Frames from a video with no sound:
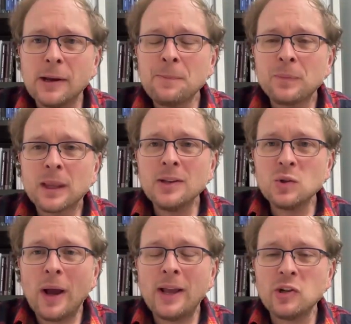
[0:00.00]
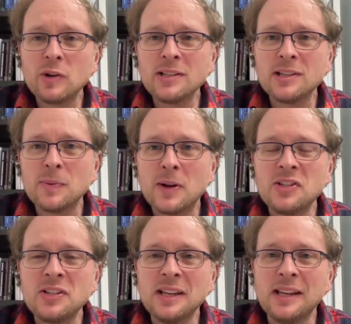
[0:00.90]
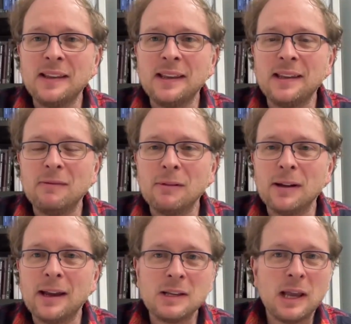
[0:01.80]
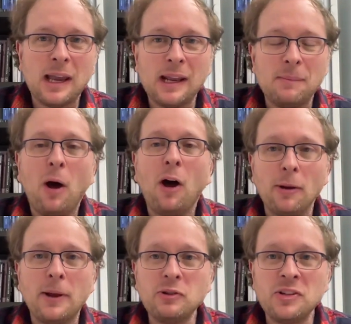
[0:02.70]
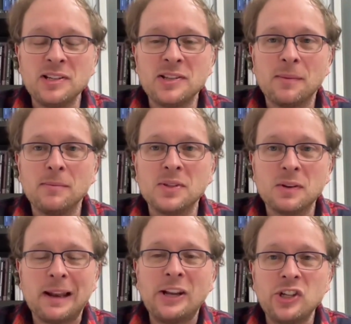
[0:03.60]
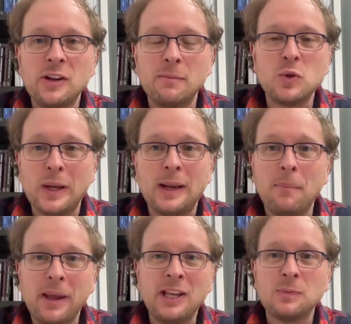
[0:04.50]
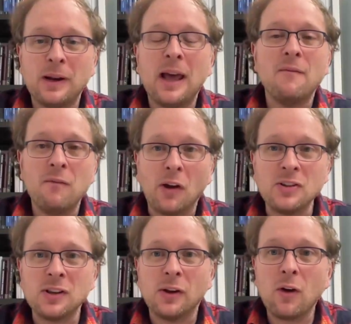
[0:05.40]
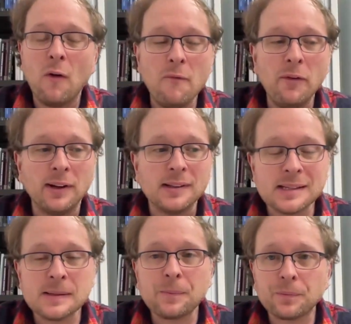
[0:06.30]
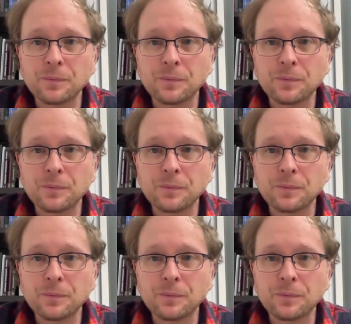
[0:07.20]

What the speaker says: so it's quite interesting to actually see in parliamentary systems, the relationship between impeachment and votes of no confidence.